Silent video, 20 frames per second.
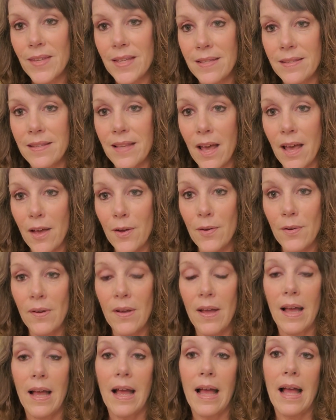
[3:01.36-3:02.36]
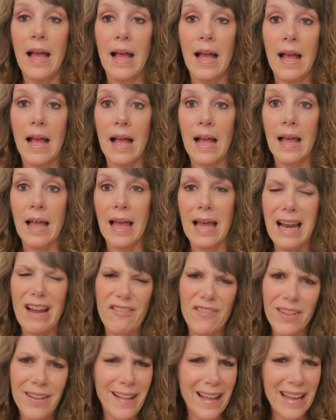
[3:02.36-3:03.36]
So, and I
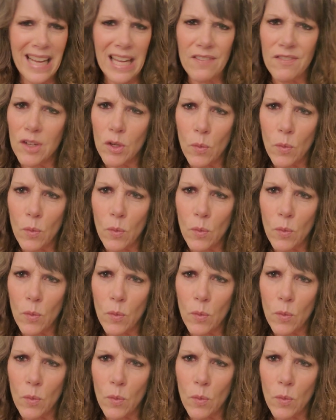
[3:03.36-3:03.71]
feel like giving